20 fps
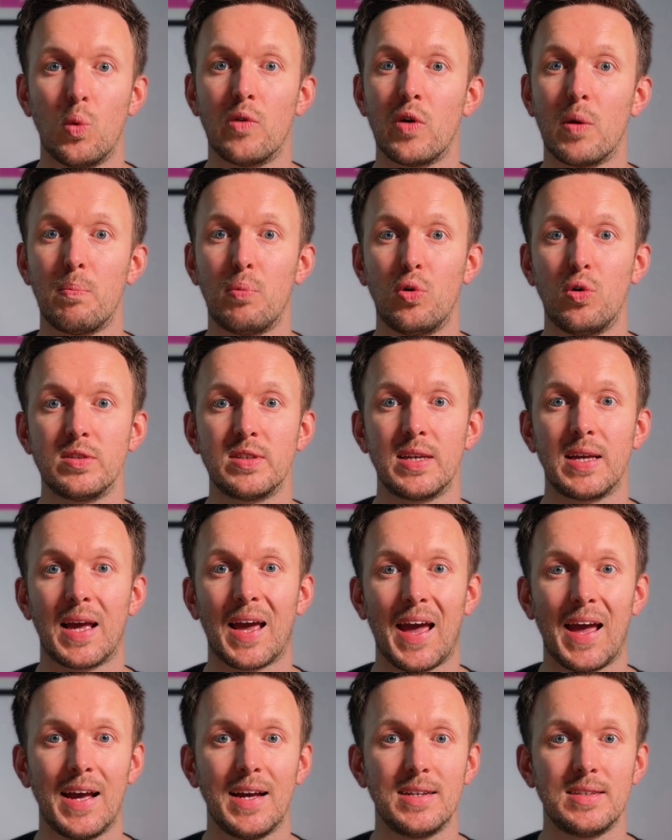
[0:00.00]
reporting
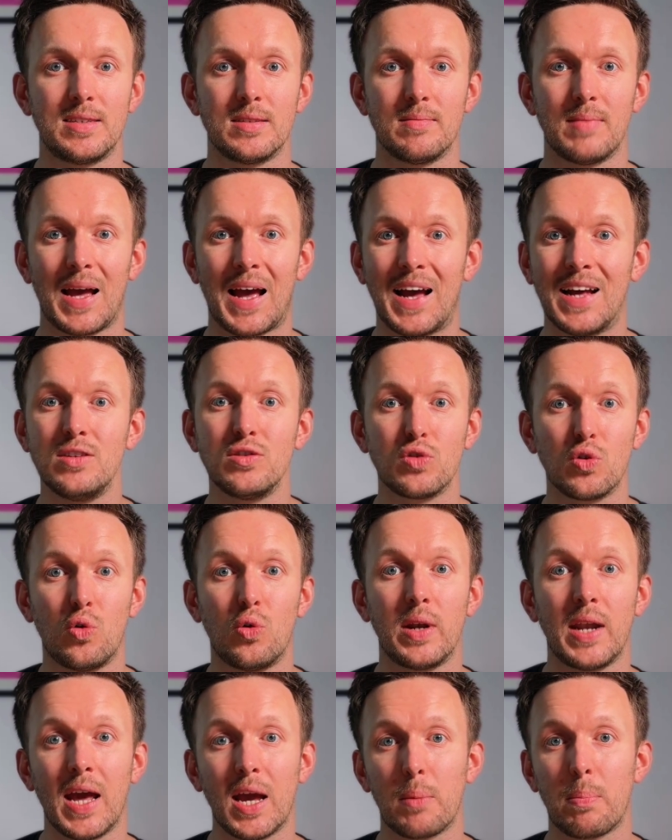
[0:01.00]
head and or
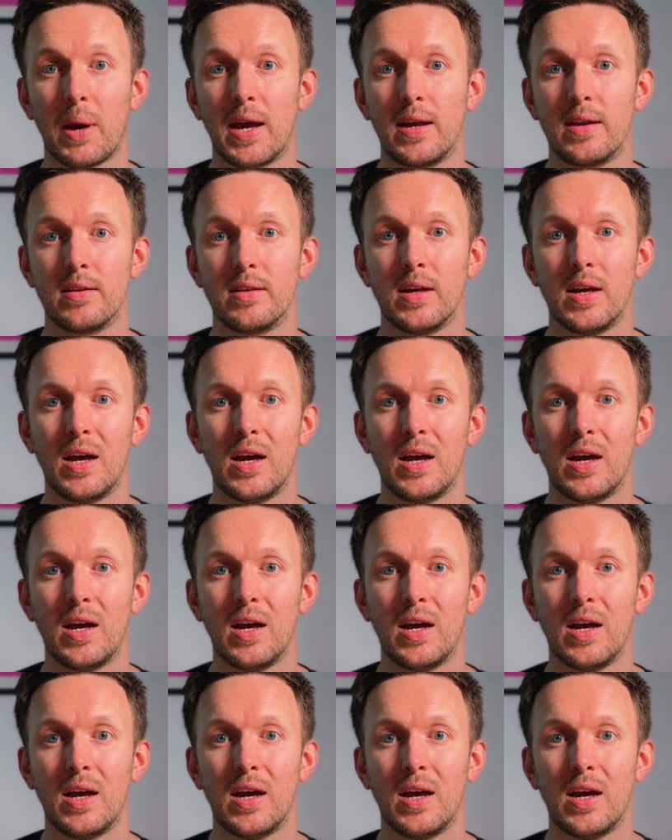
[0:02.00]
neck pain